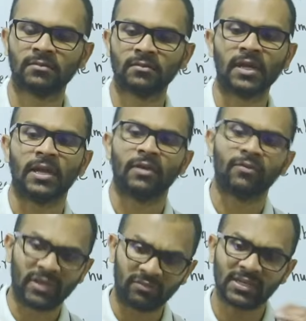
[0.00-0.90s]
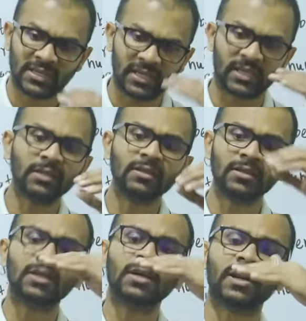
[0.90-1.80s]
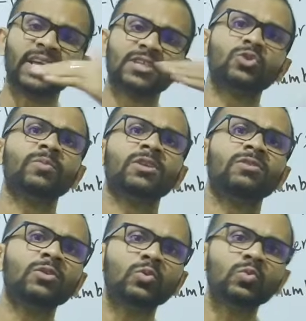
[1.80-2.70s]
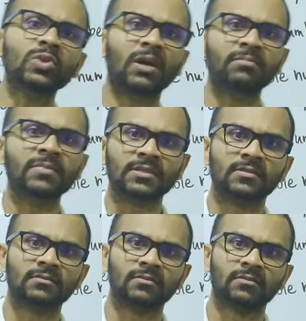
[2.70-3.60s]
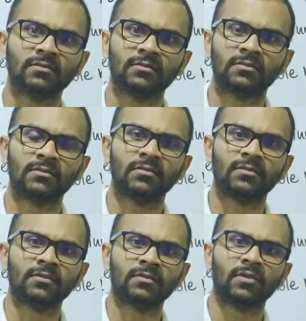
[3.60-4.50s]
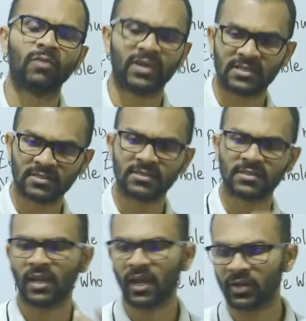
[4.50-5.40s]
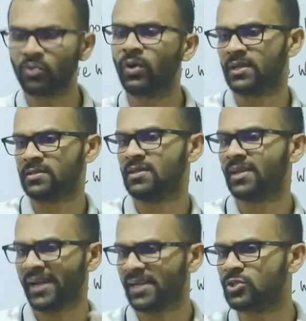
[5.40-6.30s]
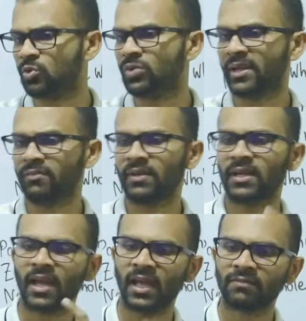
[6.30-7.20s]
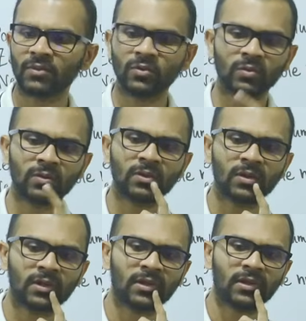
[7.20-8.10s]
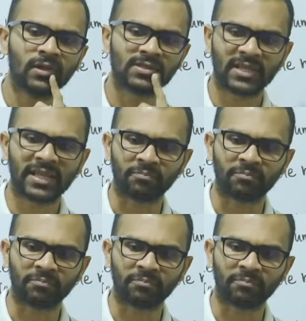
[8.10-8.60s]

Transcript: When we are taking a ratio between two numbers, what is the scenario? What is the ratio that we have to skip.